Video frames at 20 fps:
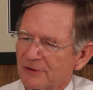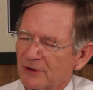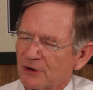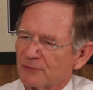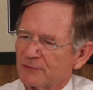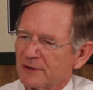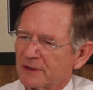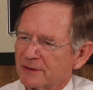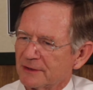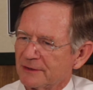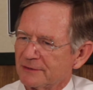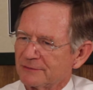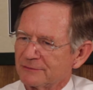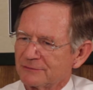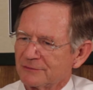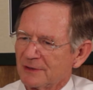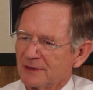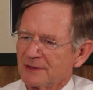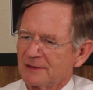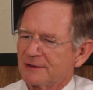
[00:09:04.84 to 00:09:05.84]
to Hillary
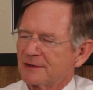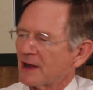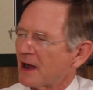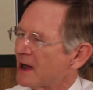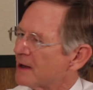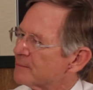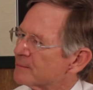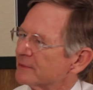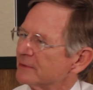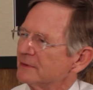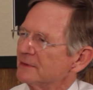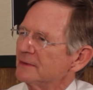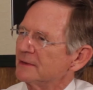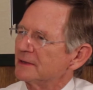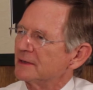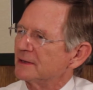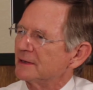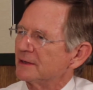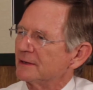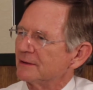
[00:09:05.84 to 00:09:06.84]
Clinton's top
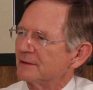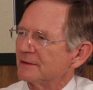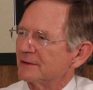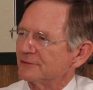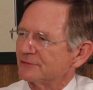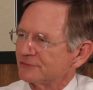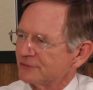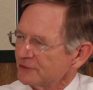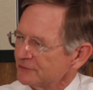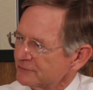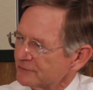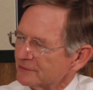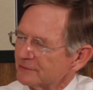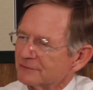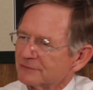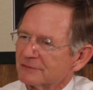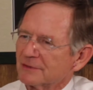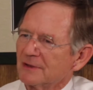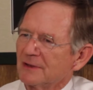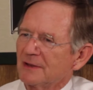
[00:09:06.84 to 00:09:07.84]
uh,
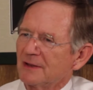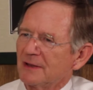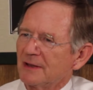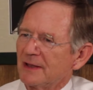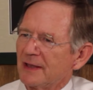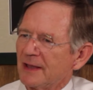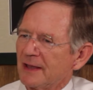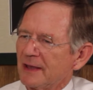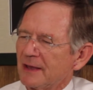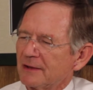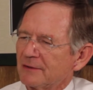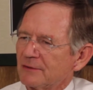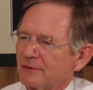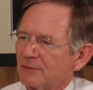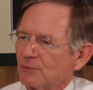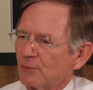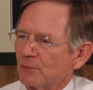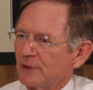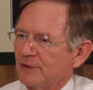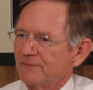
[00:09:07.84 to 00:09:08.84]
assistants.
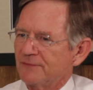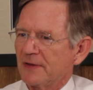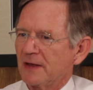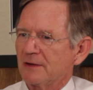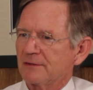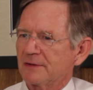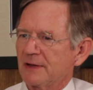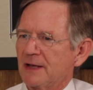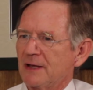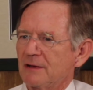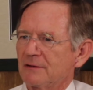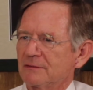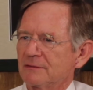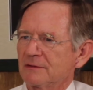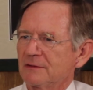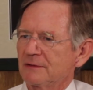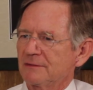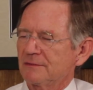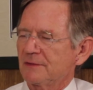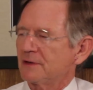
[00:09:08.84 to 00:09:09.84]
And we found out
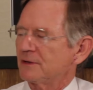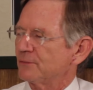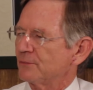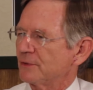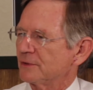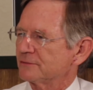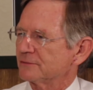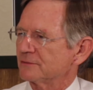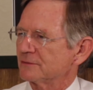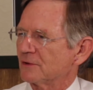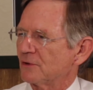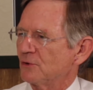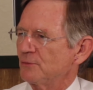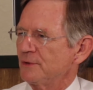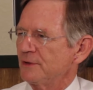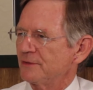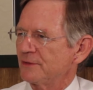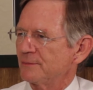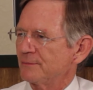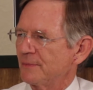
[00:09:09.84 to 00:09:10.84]
that it wasn't
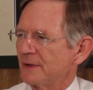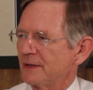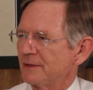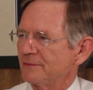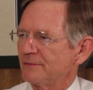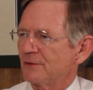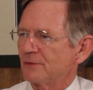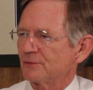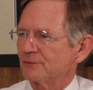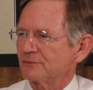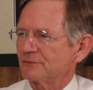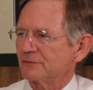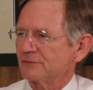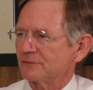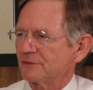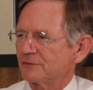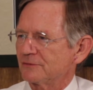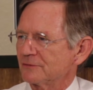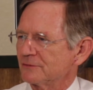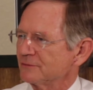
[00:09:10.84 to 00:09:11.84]
Comey that made those
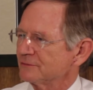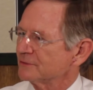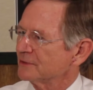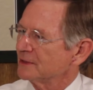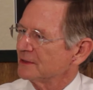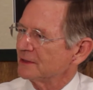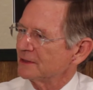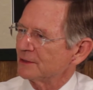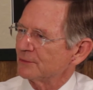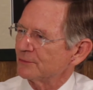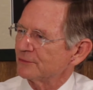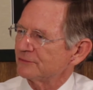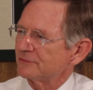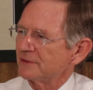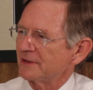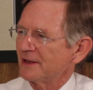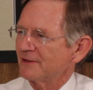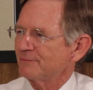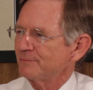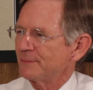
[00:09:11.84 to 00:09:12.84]
decisions, it was
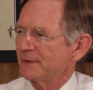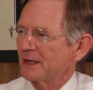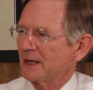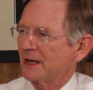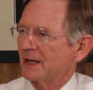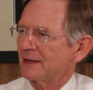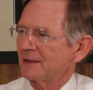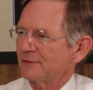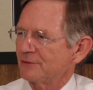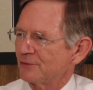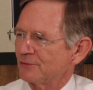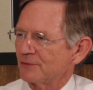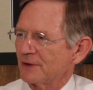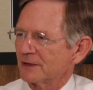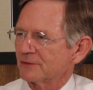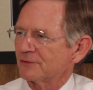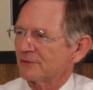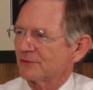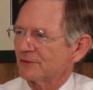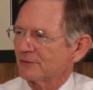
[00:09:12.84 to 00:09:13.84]
the F B I
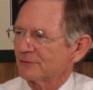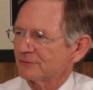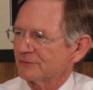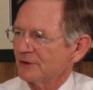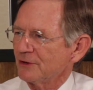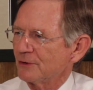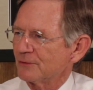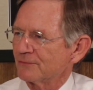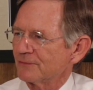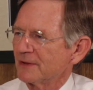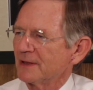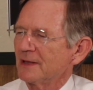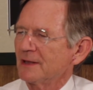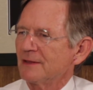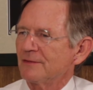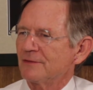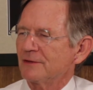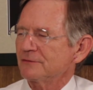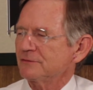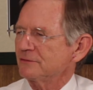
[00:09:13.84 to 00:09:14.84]
director herself.
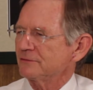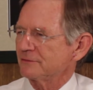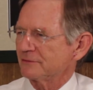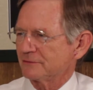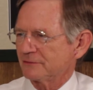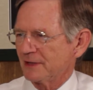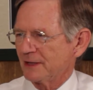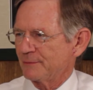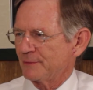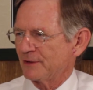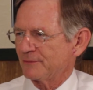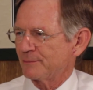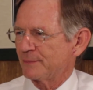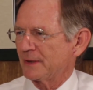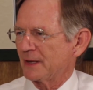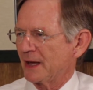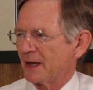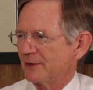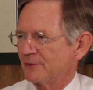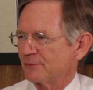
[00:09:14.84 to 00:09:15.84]
This is the same F
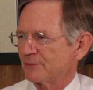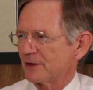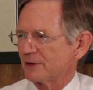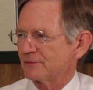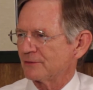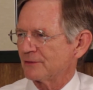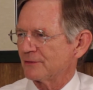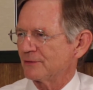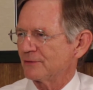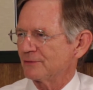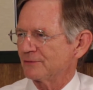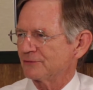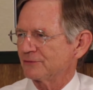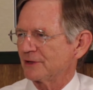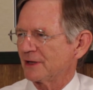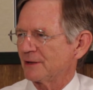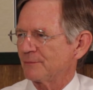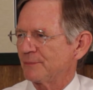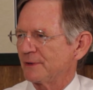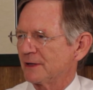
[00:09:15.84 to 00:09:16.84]
B I director who
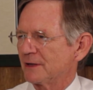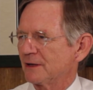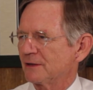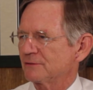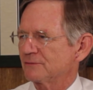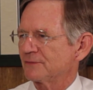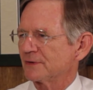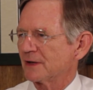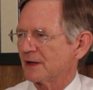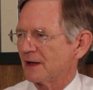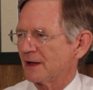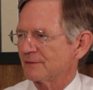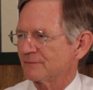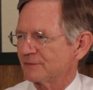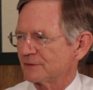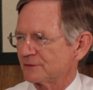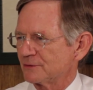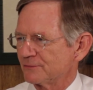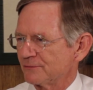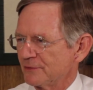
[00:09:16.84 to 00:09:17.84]
said, because of a
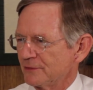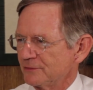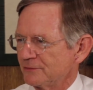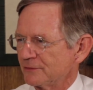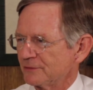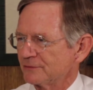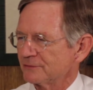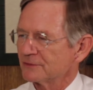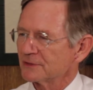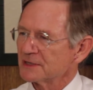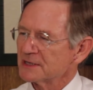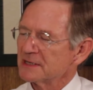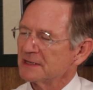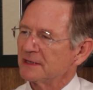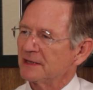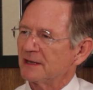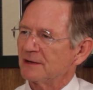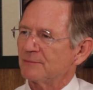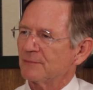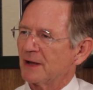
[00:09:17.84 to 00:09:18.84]
conflict of interest
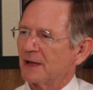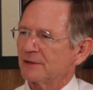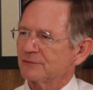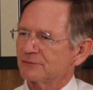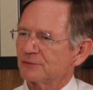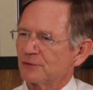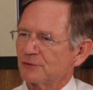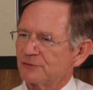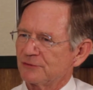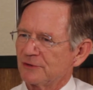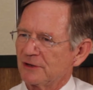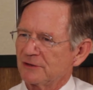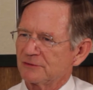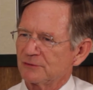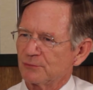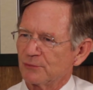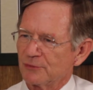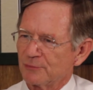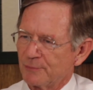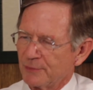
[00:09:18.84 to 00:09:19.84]
and my
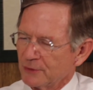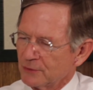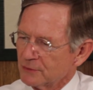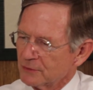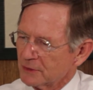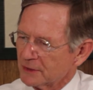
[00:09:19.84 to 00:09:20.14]
association with Bill